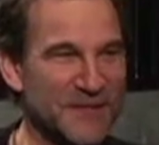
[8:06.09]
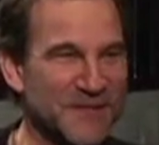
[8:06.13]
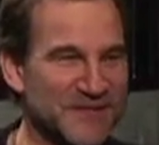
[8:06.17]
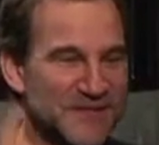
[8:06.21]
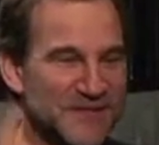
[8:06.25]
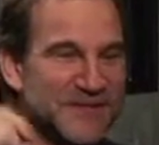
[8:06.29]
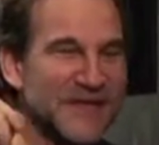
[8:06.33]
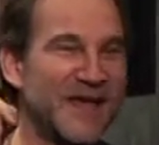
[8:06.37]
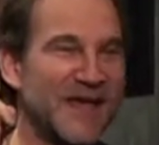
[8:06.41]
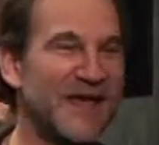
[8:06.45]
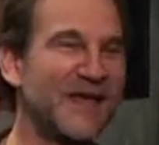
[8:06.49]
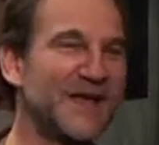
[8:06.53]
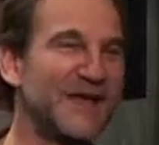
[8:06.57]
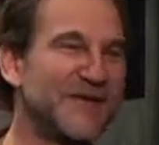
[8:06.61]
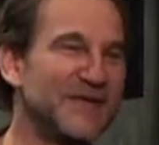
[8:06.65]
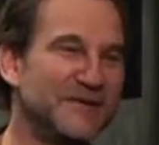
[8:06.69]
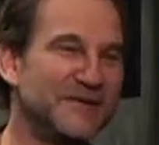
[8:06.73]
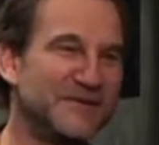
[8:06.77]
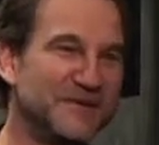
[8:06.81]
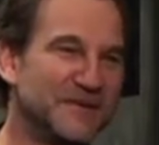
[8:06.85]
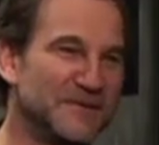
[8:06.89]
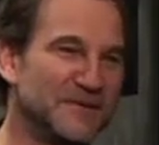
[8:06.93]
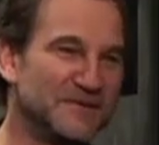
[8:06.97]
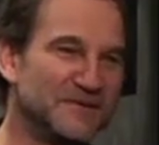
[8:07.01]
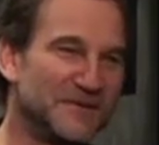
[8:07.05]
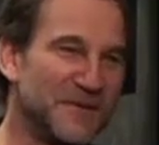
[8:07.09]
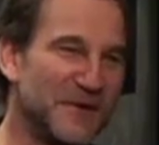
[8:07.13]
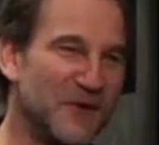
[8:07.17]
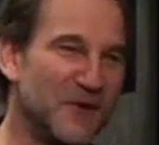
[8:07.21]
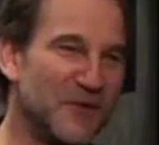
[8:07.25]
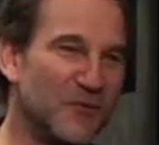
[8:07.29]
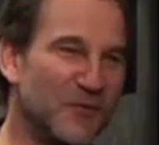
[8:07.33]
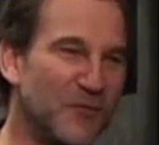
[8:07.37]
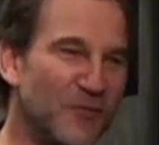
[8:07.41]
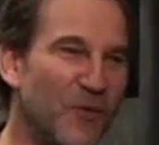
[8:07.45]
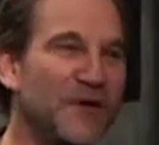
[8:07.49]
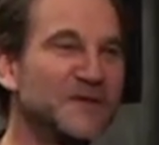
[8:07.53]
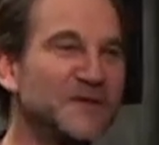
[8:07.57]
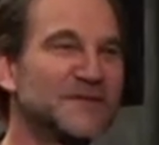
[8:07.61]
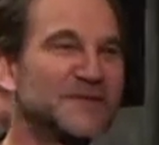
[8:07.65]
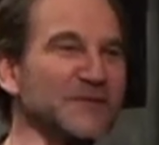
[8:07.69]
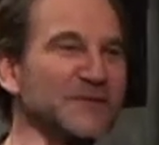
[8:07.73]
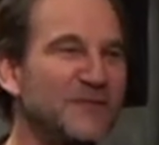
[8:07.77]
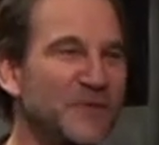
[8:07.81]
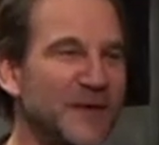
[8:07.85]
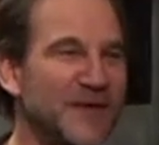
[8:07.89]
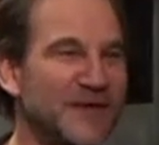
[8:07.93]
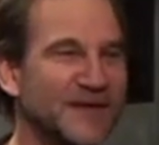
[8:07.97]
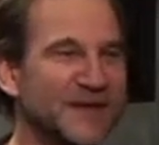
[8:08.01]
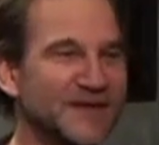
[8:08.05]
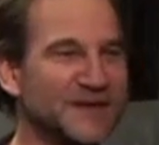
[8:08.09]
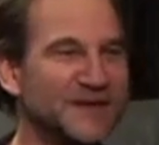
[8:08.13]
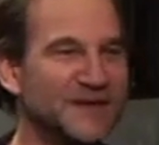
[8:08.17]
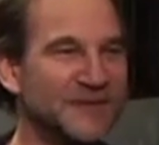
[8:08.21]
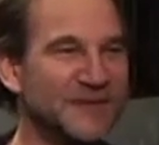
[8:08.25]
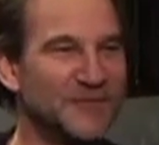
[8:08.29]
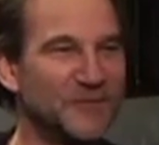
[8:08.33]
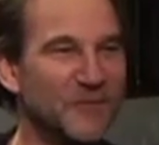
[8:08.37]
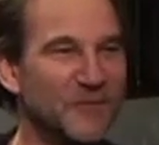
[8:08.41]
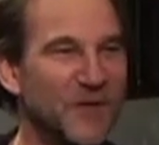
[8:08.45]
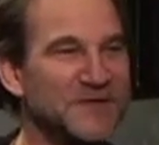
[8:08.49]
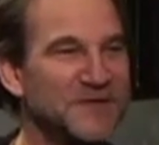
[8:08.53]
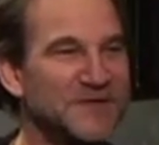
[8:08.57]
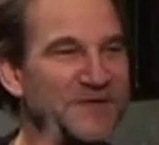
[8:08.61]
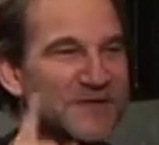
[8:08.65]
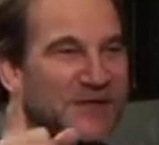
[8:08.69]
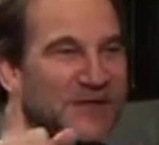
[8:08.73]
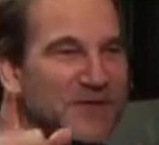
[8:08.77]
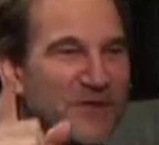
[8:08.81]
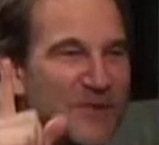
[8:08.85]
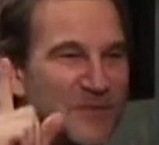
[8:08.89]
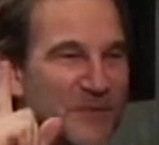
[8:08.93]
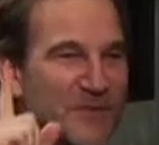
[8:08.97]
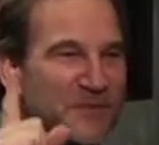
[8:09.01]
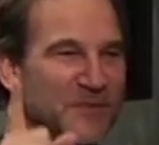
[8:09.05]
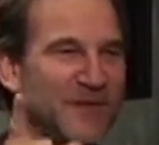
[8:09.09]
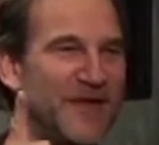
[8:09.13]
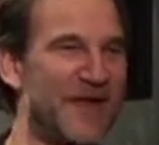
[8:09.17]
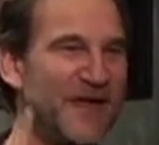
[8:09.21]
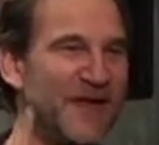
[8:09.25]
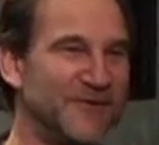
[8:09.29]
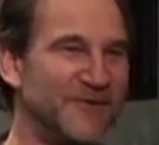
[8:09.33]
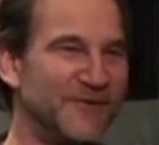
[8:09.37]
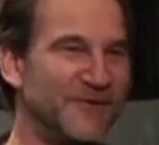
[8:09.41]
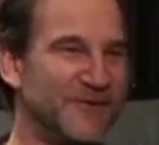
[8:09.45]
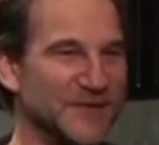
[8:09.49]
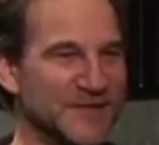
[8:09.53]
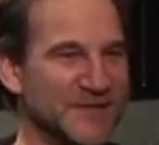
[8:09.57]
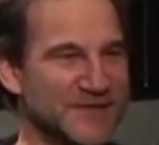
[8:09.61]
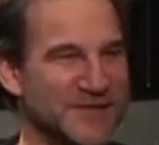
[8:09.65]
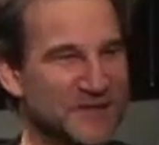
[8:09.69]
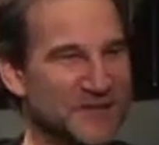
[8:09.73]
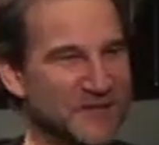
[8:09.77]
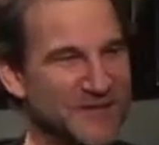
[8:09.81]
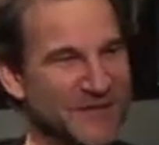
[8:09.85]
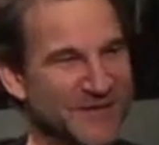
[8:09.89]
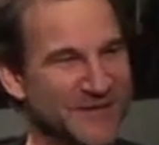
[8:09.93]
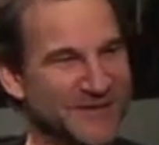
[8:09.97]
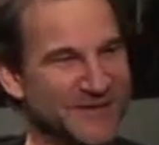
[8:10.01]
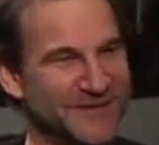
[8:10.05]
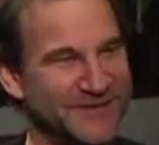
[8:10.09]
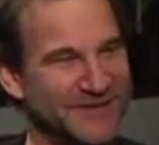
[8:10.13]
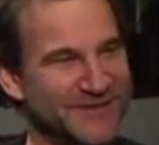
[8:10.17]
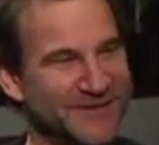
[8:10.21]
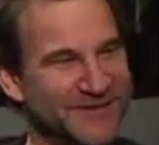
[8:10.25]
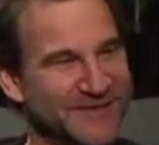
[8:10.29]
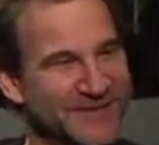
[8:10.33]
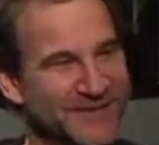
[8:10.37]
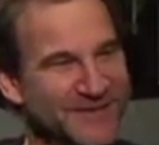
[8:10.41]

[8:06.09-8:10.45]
we say, once a week. What's the human behaviorism here?